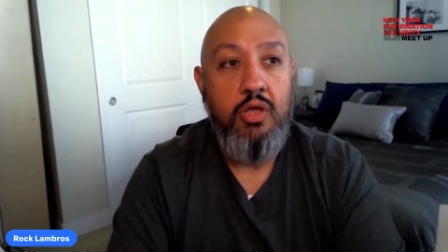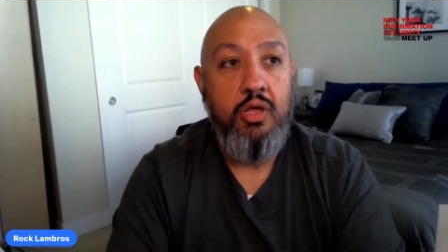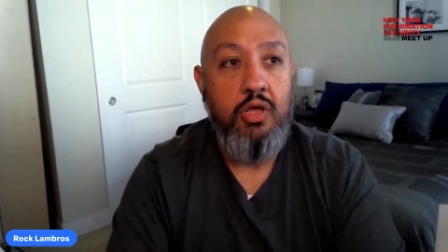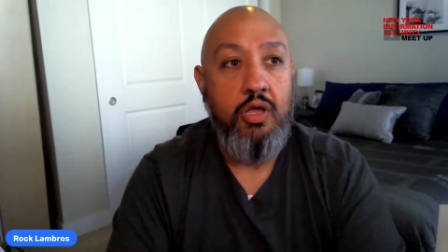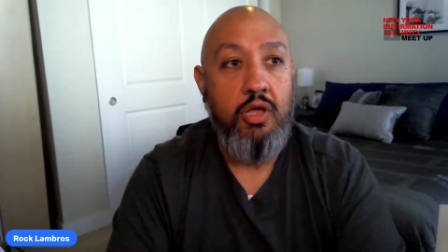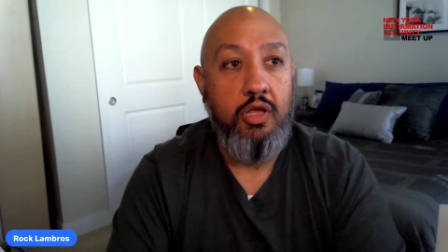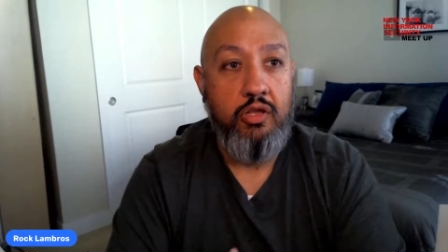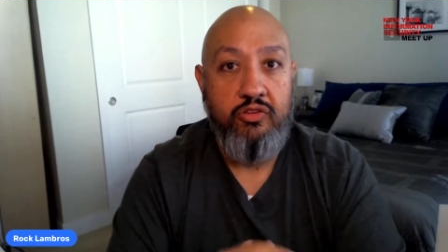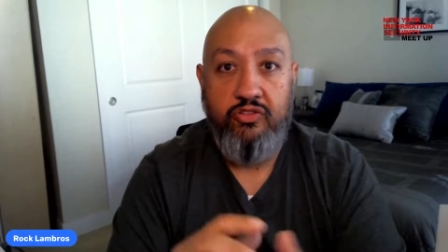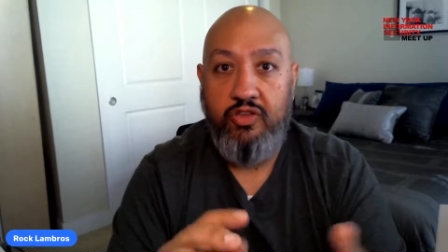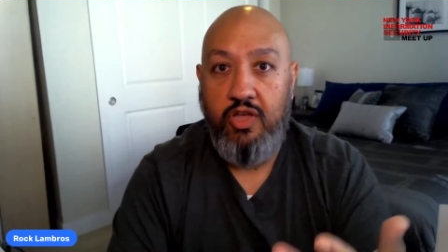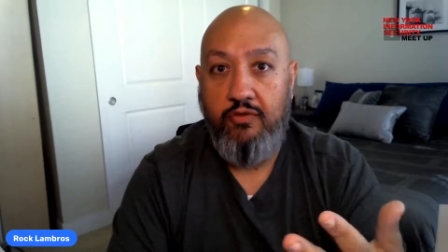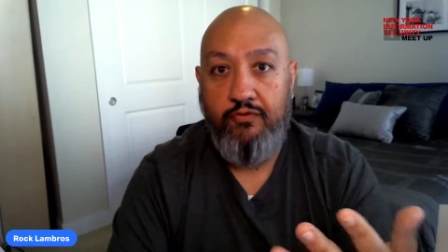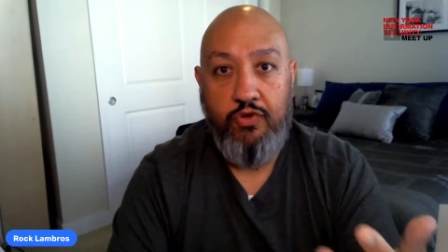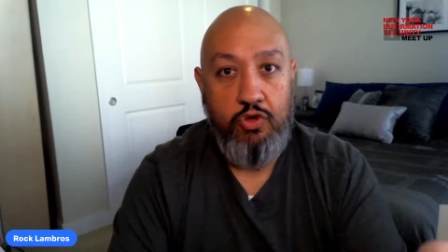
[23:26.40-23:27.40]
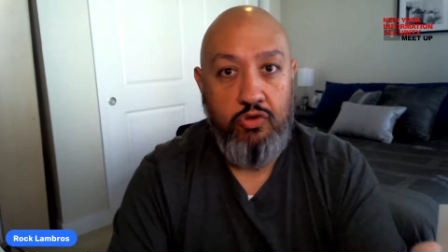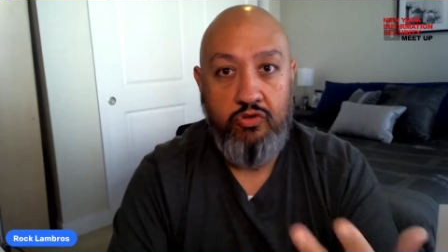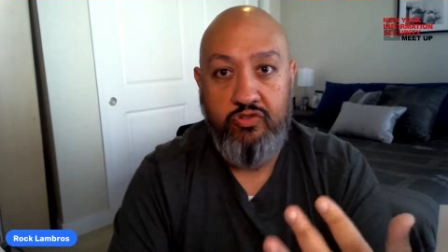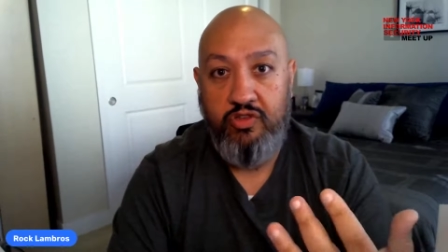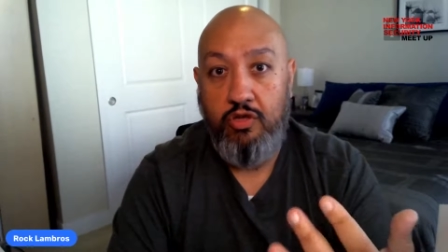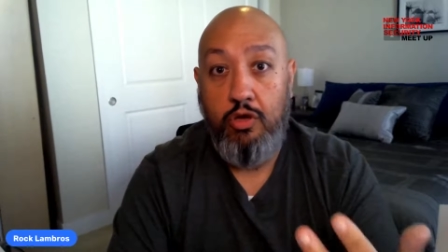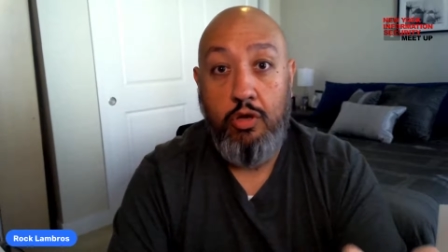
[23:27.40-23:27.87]

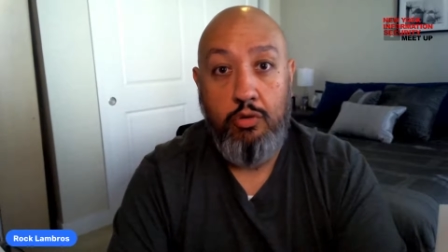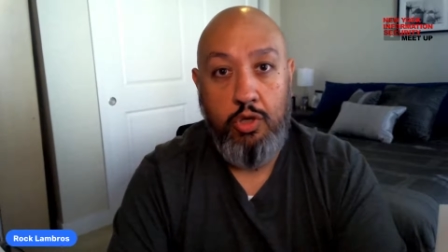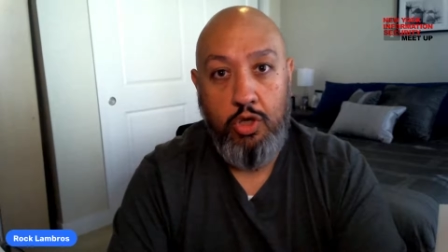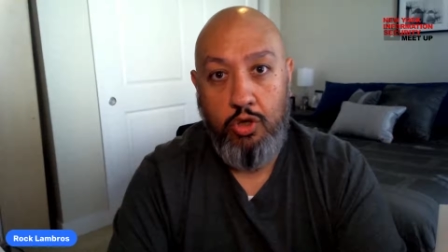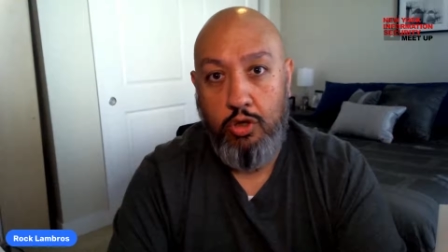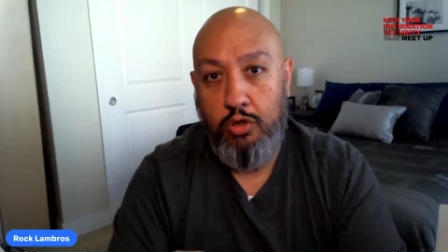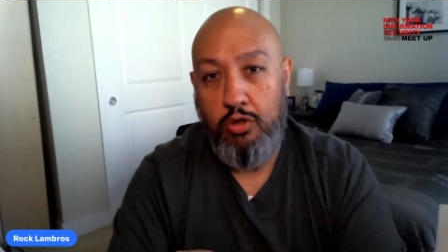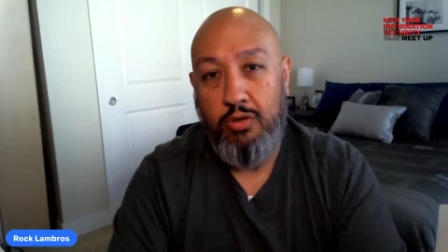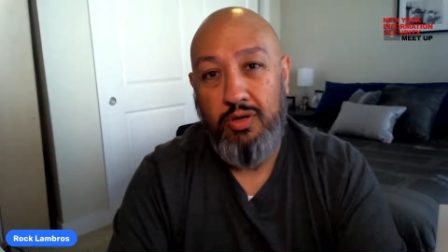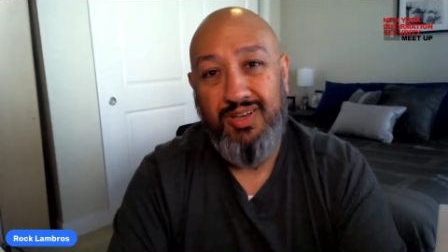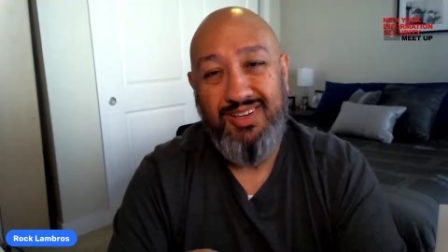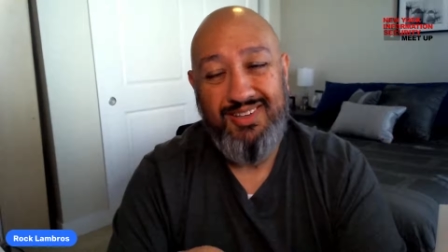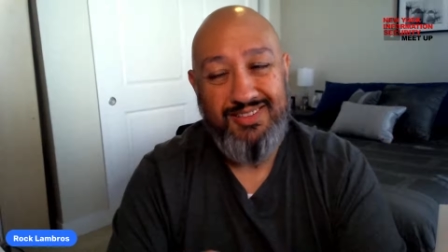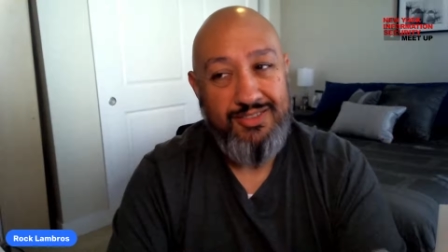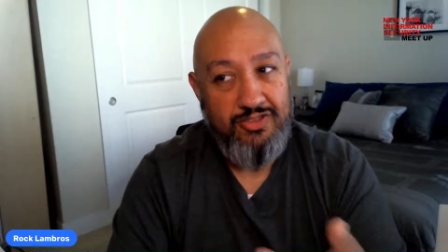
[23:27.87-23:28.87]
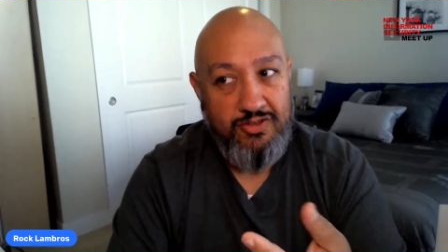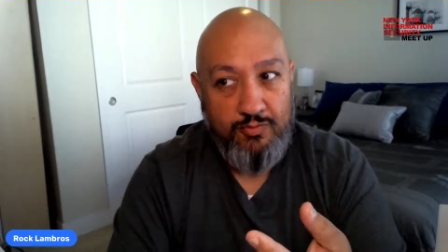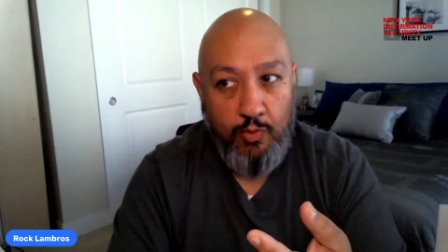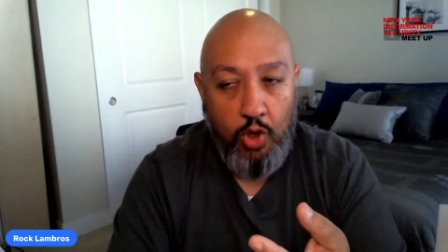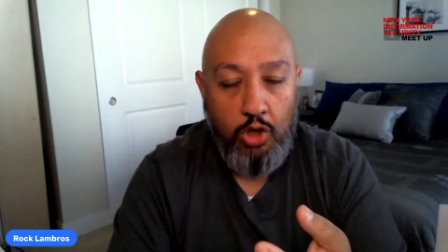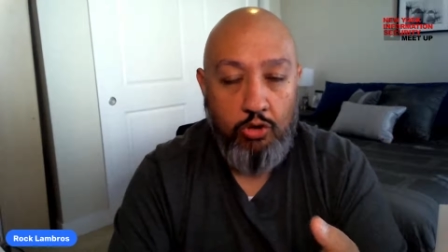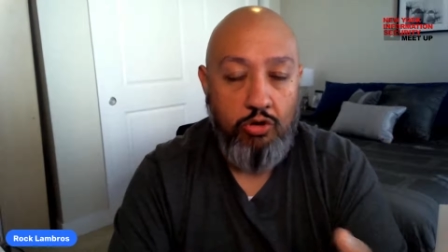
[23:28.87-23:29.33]
CFO, COO.
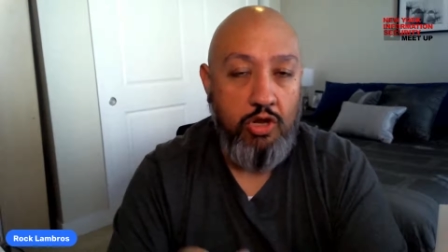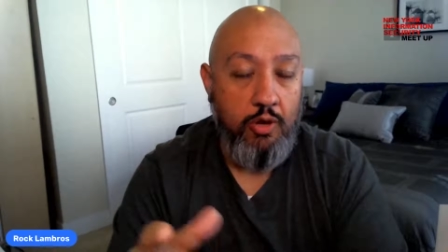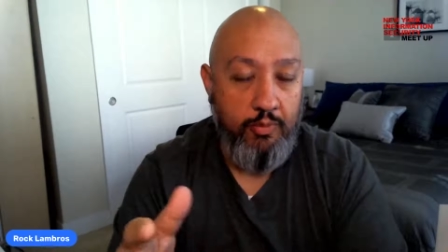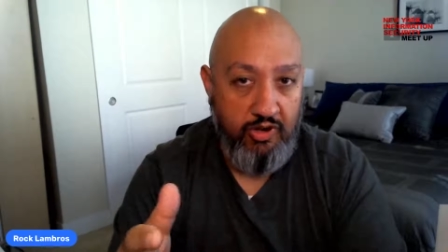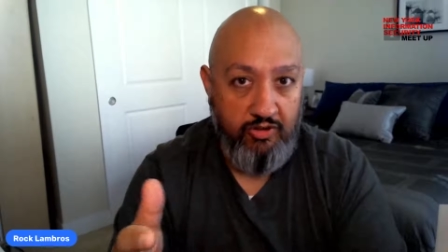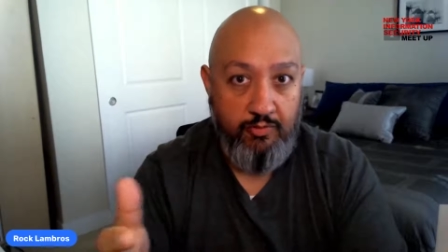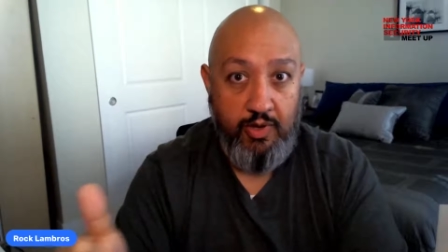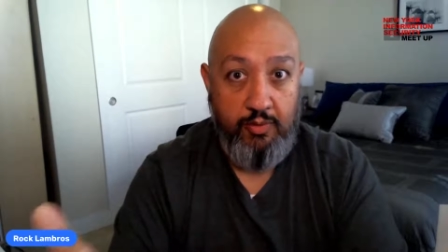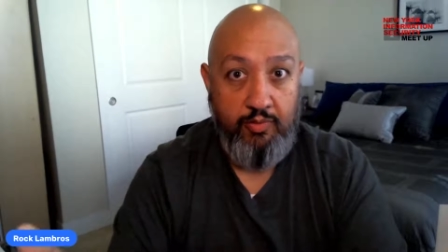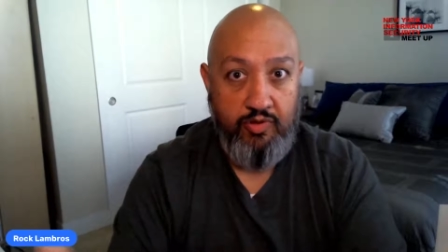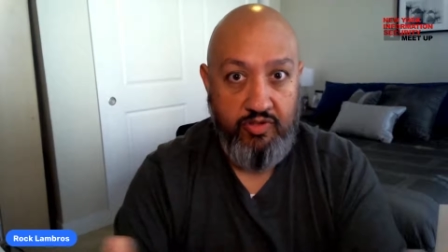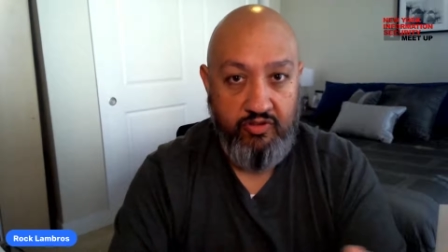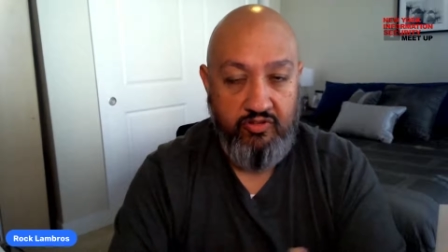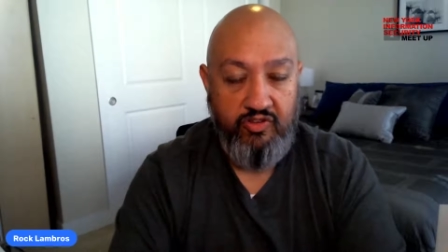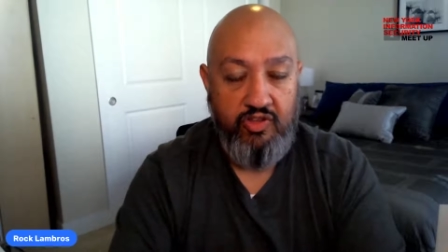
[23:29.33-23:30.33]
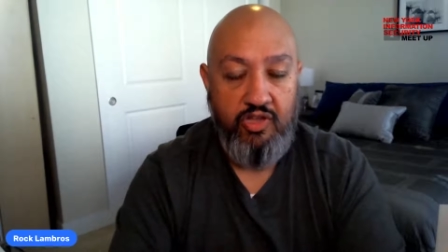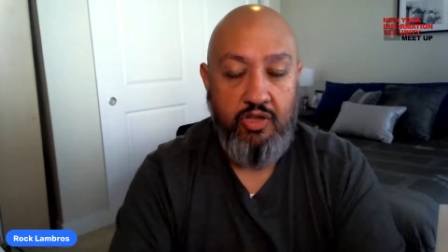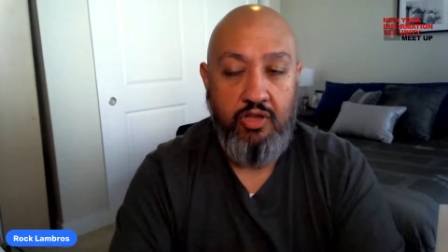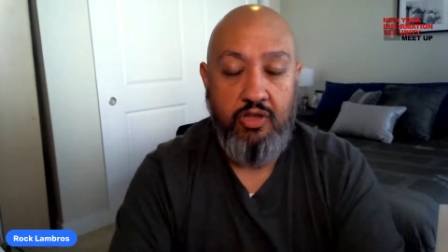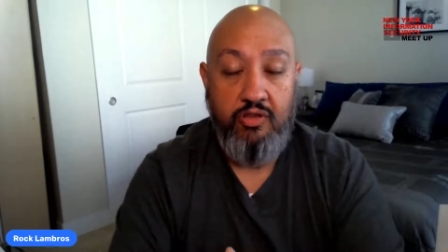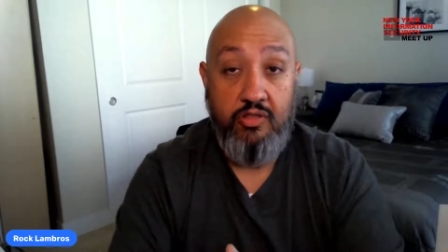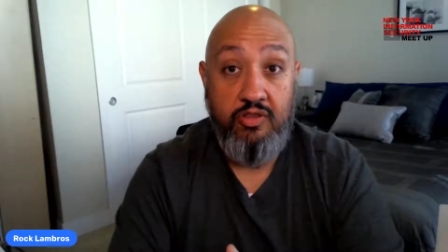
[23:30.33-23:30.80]
Smaller companies, maybe the
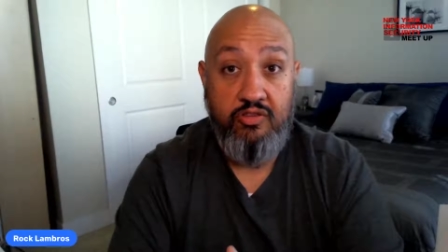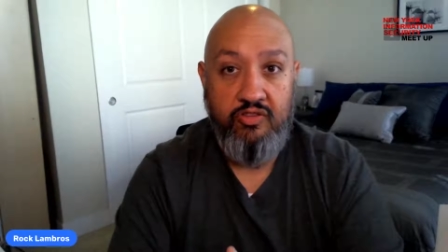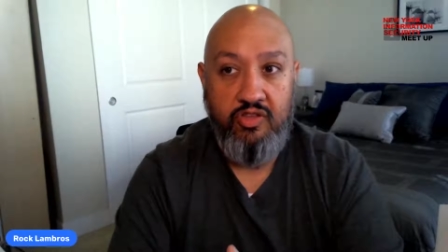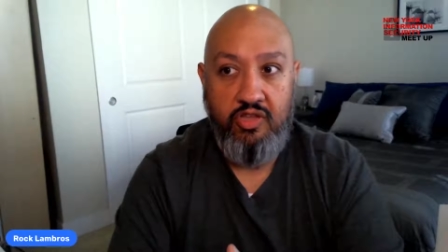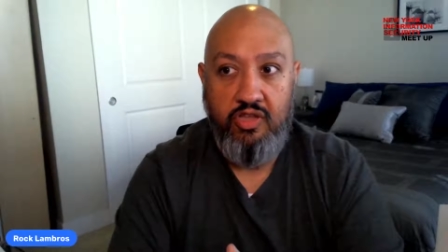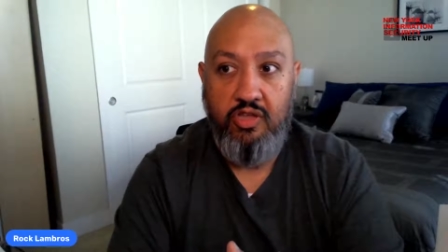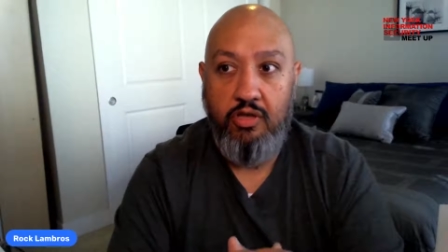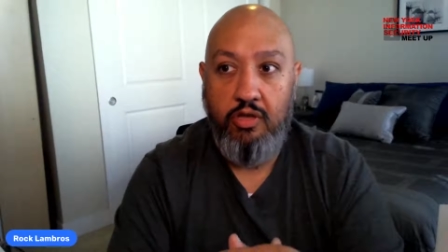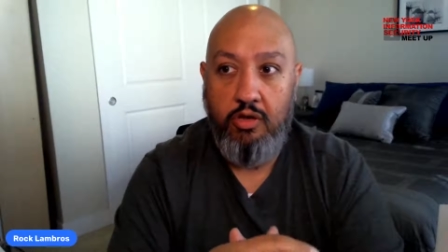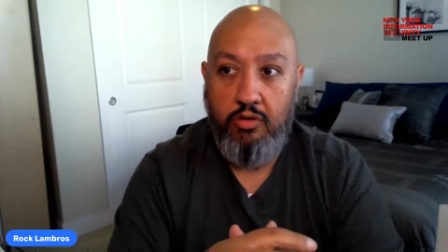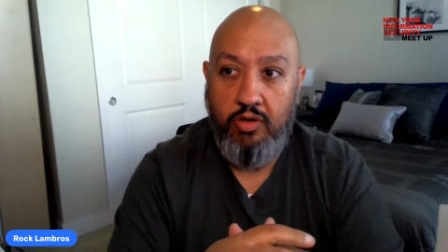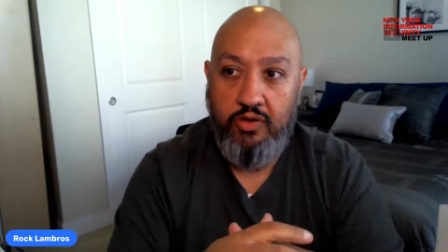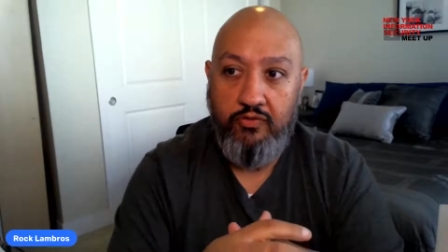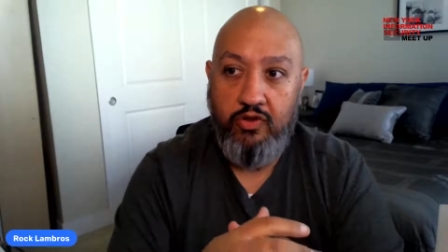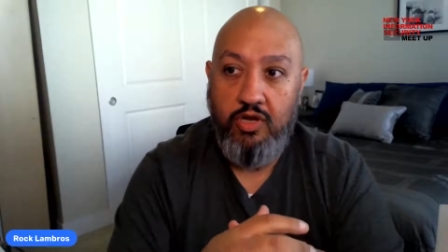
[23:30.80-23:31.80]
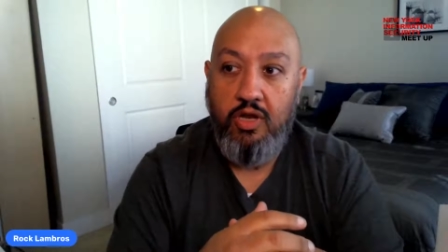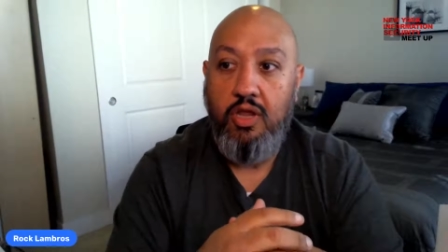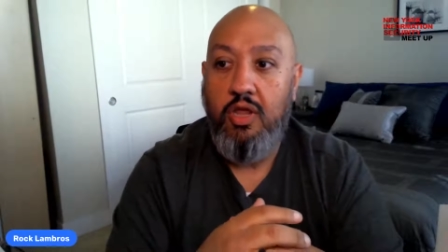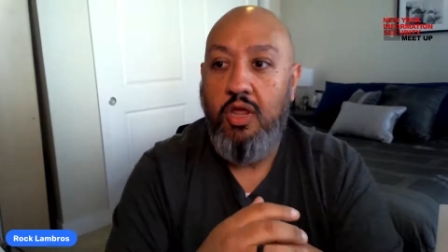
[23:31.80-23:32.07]
CEO even,